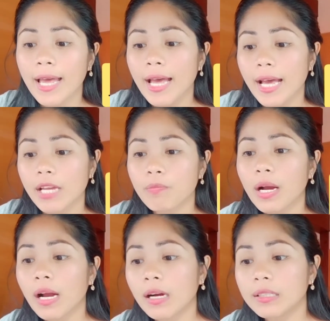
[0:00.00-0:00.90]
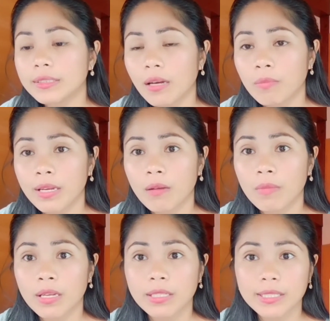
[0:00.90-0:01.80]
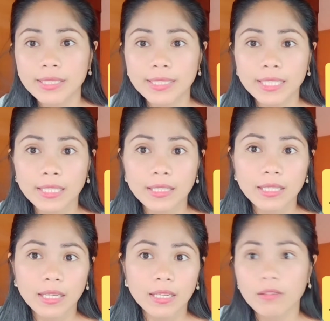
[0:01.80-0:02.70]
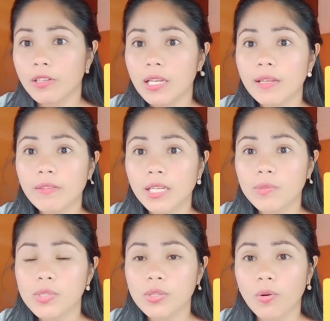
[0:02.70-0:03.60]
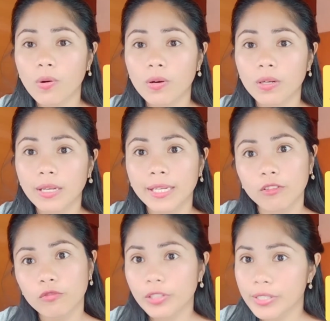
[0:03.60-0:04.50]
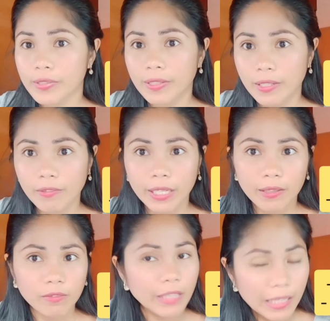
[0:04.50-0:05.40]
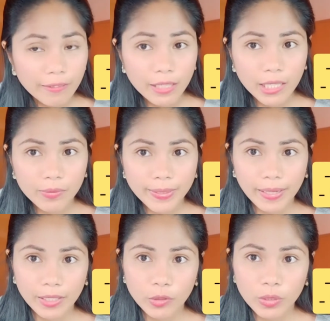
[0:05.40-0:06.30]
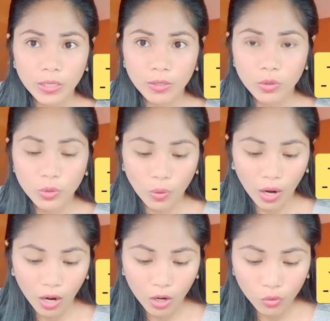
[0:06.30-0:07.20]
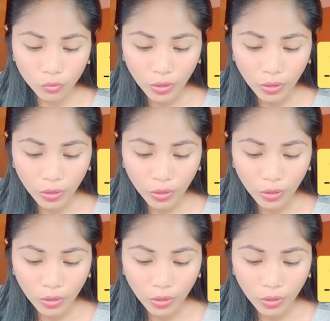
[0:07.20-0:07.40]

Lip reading: And pag ang kasama naman is hindi relatives or ayan, first degree relatives, ayan, you need to have